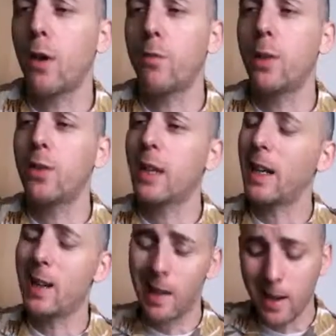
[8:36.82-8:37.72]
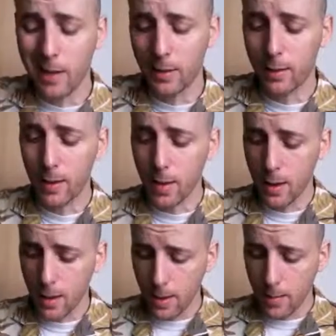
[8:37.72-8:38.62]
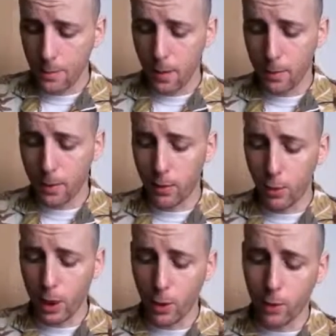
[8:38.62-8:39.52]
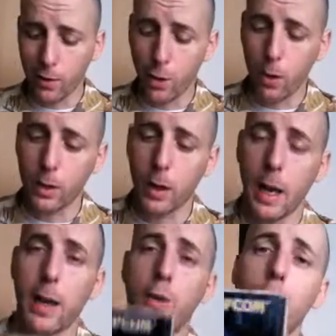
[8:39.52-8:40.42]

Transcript: but it's really good. It's called X1. No, sorry,